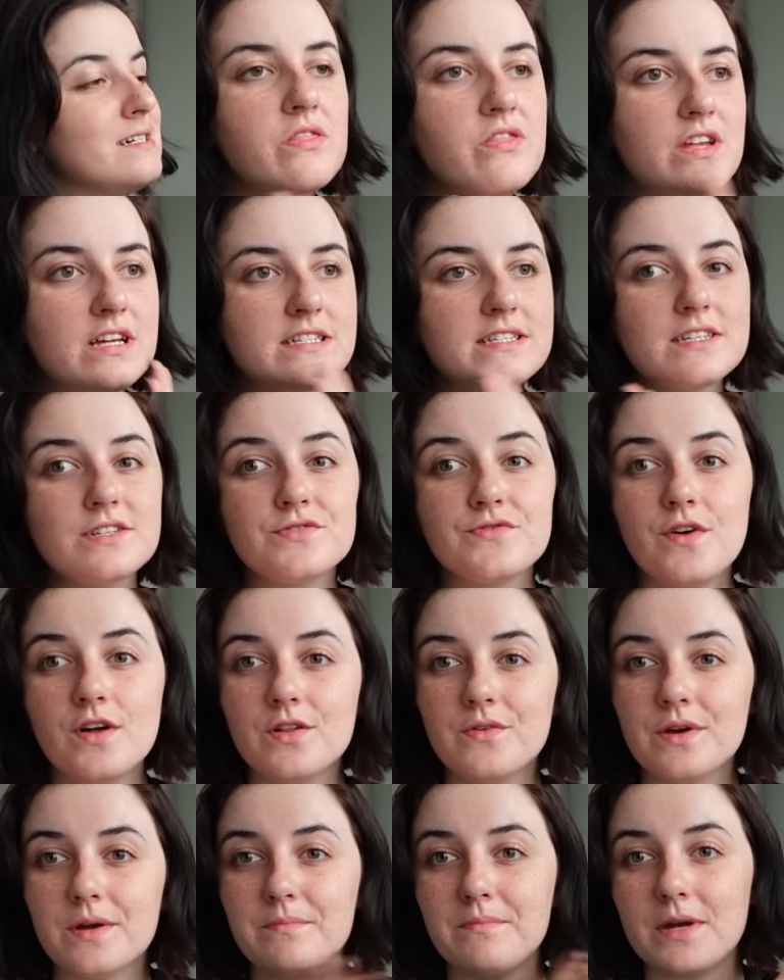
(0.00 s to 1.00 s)
This is
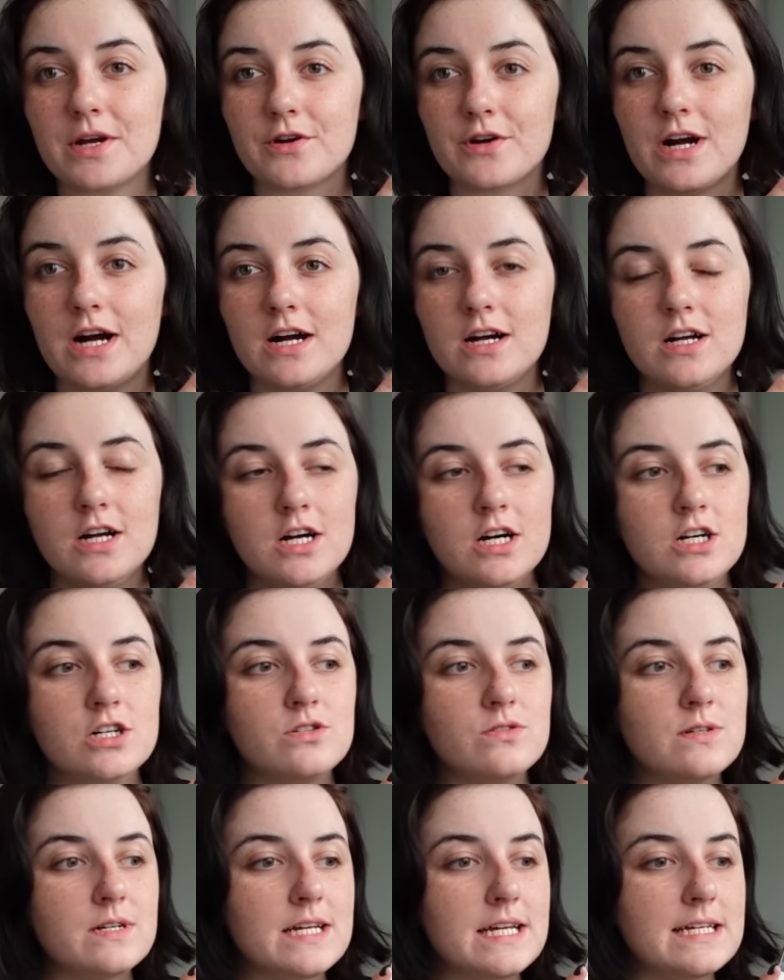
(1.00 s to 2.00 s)
following Mira,
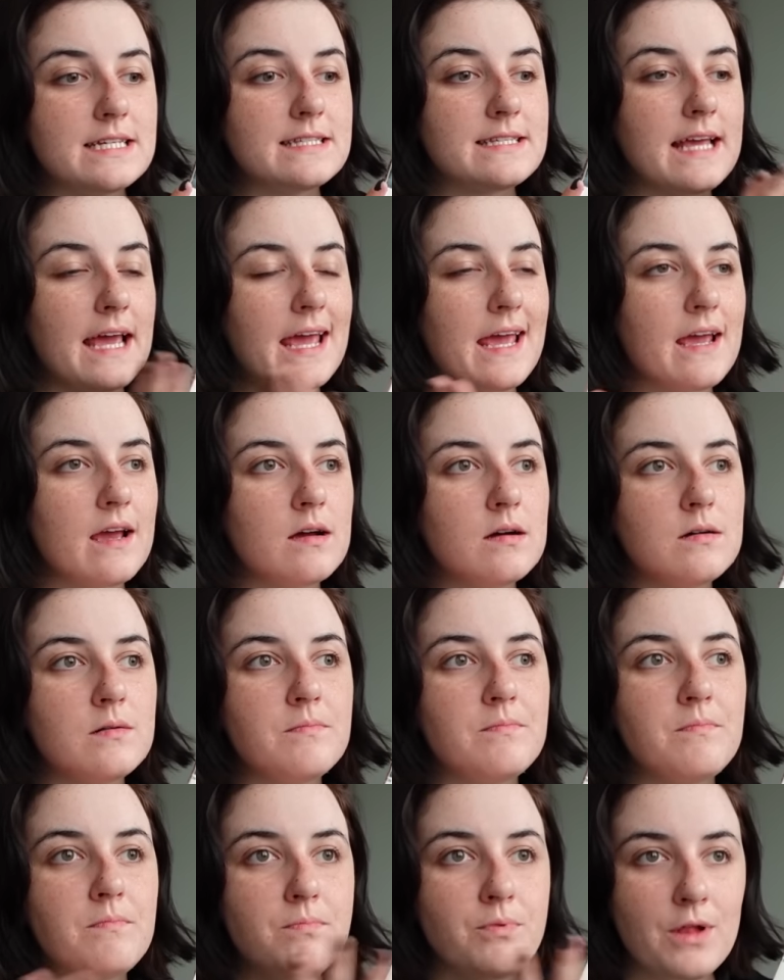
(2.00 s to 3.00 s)
who is a
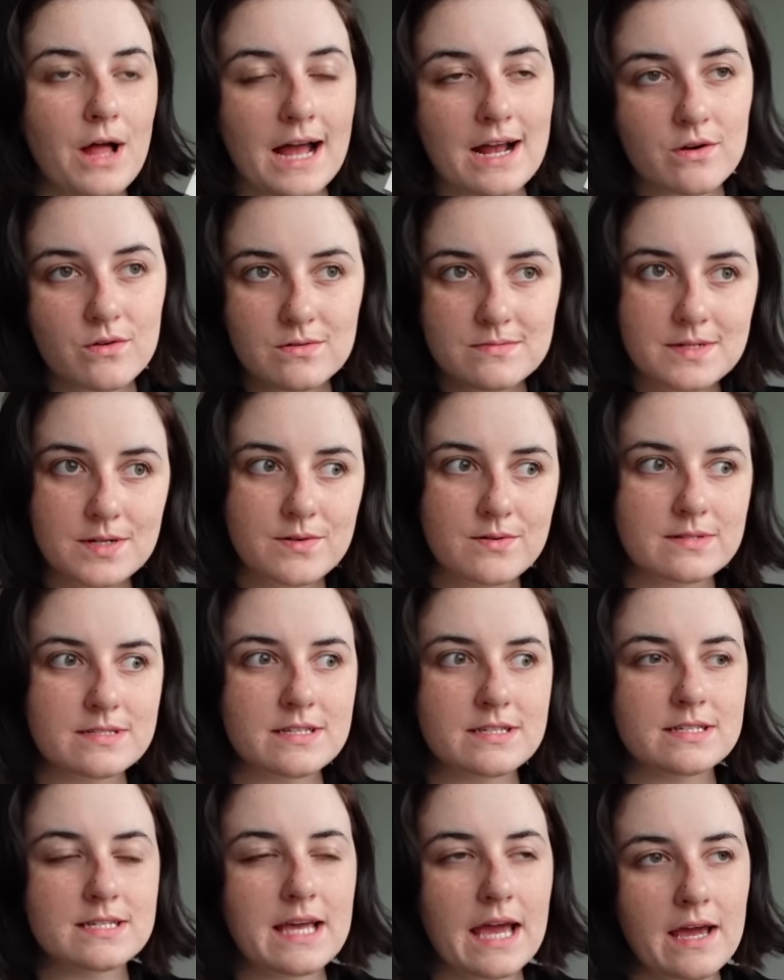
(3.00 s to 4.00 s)
black woman who has
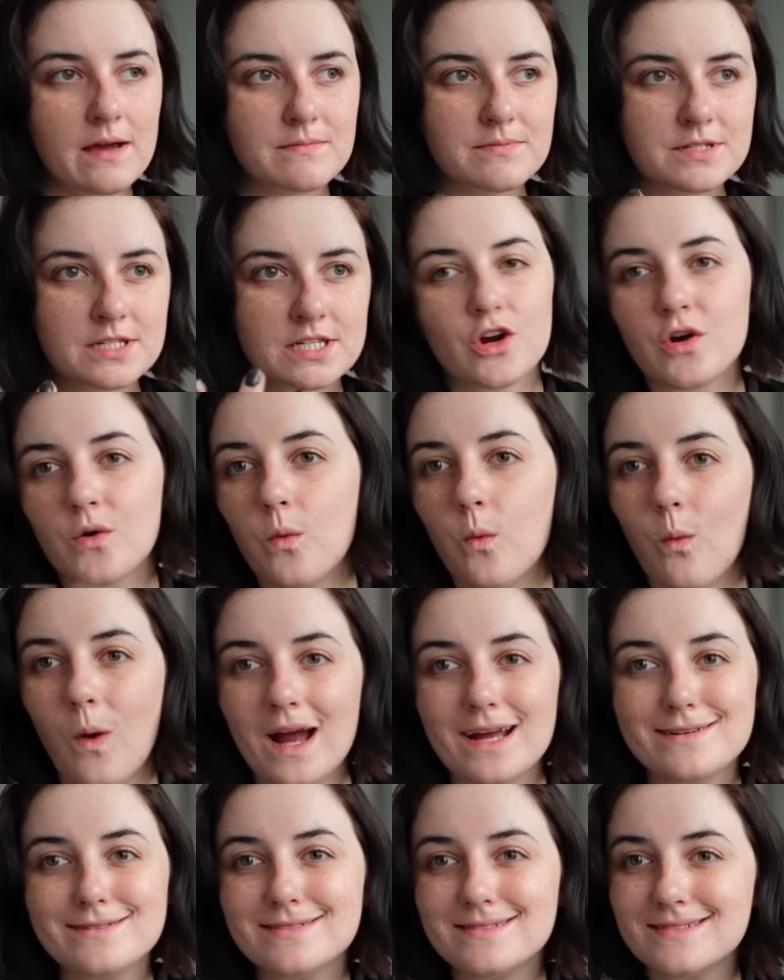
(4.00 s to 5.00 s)
escaped her
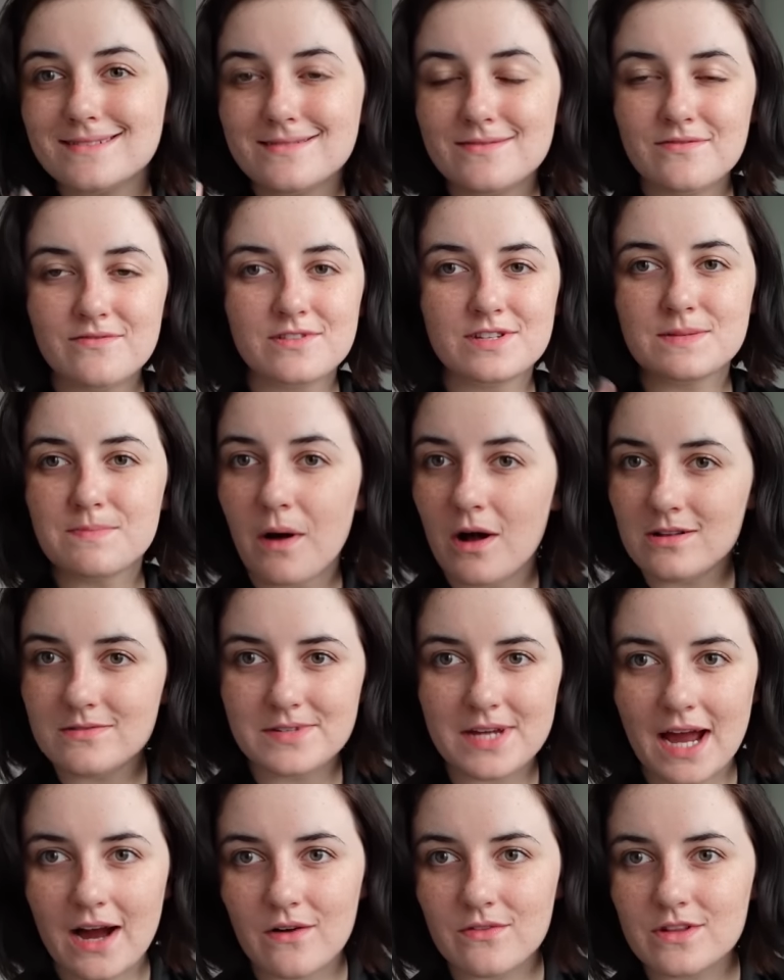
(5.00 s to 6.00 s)
white small
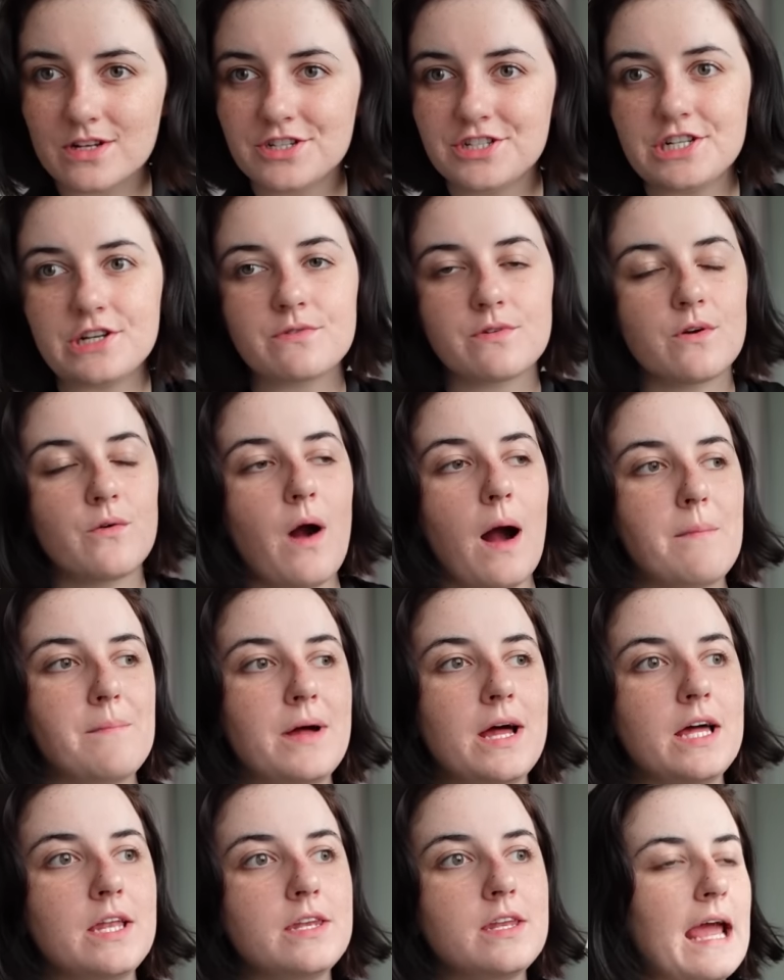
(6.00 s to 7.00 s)
town that she grew up
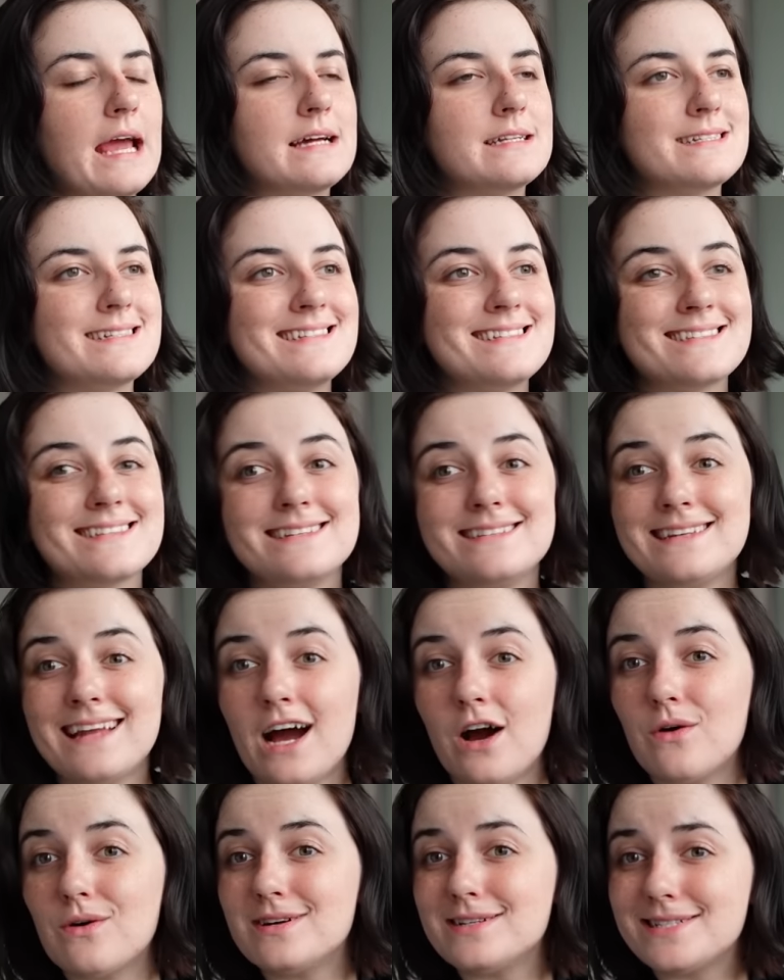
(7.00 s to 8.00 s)
in, and is
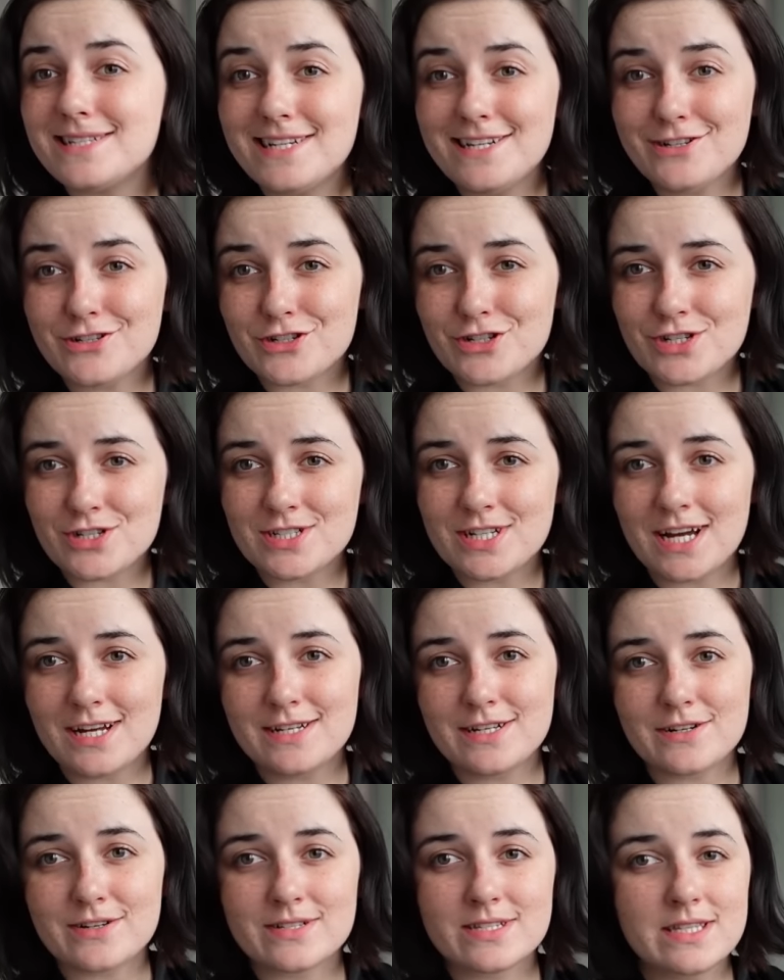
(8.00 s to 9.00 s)
now a teacher ten
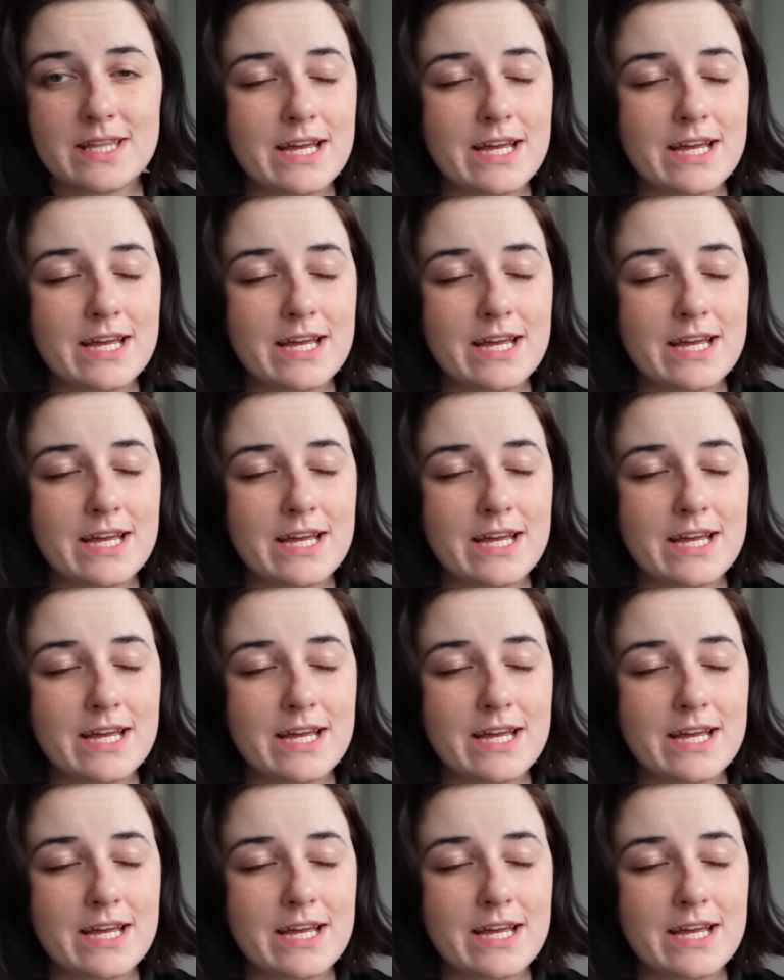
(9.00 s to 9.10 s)
years